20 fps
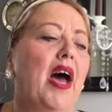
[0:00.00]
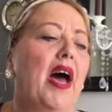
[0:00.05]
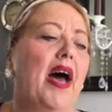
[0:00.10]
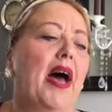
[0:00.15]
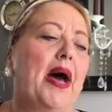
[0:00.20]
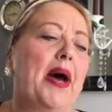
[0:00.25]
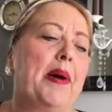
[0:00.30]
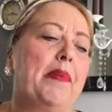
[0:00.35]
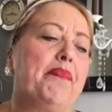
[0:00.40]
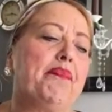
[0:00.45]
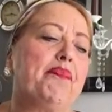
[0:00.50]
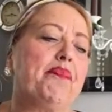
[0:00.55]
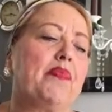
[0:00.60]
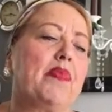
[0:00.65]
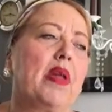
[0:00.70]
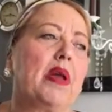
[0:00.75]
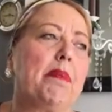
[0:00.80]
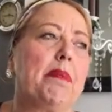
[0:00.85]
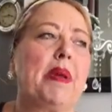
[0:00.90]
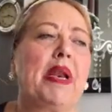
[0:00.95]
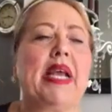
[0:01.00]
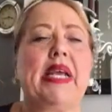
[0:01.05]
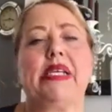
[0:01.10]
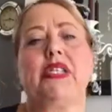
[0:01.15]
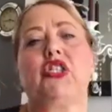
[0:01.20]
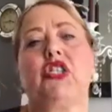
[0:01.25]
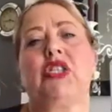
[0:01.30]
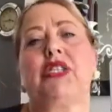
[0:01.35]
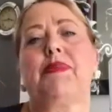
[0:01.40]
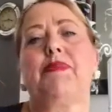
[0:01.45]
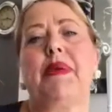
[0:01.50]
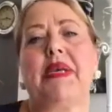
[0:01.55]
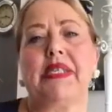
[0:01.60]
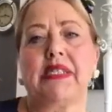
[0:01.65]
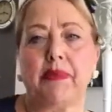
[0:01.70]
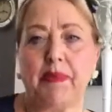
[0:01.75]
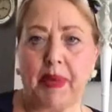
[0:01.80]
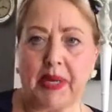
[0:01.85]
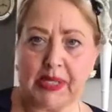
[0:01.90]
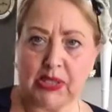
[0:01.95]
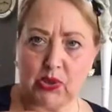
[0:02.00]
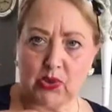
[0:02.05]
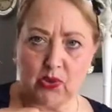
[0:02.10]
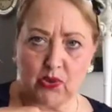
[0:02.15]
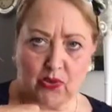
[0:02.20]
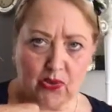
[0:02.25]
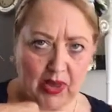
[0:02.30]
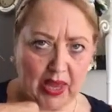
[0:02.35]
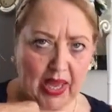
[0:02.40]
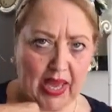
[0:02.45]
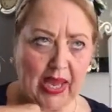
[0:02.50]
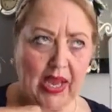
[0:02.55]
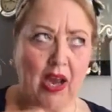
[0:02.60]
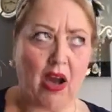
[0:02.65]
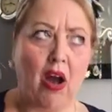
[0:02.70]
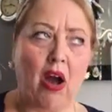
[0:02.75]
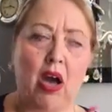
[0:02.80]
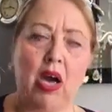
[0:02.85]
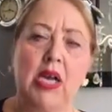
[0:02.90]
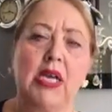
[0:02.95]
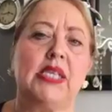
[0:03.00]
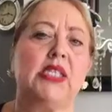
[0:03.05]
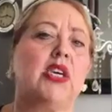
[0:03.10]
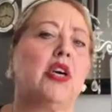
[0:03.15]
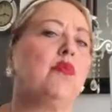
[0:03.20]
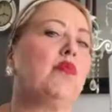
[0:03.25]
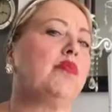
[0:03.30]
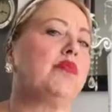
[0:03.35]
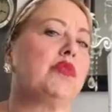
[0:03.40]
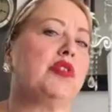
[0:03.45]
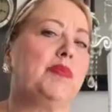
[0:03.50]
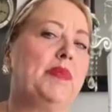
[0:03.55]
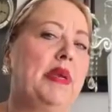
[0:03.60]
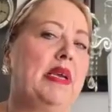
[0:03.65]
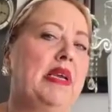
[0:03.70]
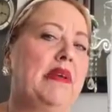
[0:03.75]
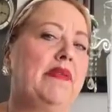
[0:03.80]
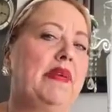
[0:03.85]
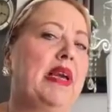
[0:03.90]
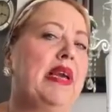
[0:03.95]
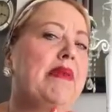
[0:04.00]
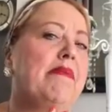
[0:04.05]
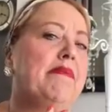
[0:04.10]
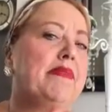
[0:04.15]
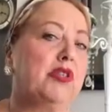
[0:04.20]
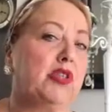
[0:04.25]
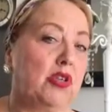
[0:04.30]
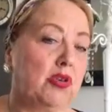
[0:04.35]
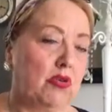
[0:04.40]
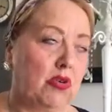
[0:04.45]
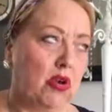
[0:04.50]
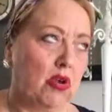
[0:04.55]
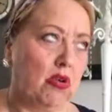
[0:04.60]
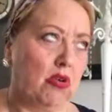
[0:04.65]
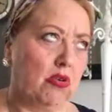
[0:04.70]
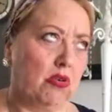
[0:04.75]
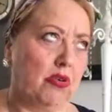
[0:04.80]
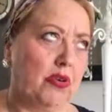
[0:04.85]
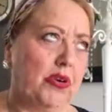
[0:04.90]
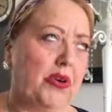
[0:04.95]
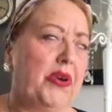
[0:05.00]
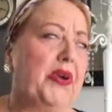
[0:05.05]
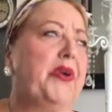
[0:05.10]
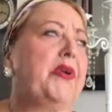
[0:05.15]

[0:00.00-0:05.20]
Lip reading: But it's just me, it's a personal thing. I don't want to be leaving him for too long.